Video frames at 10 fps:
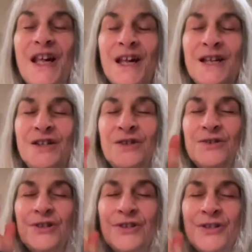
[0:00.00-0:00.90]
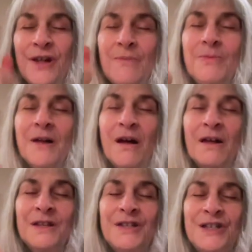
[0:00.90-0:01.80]
It's your
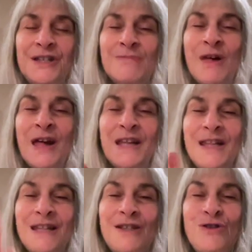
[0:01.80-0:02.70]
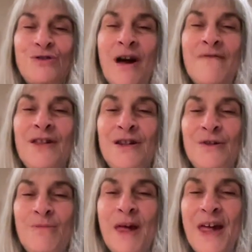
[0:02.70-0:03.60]
subconscious mind that's driving
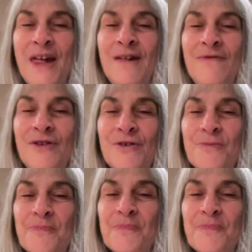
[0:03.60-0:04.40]
your behavior.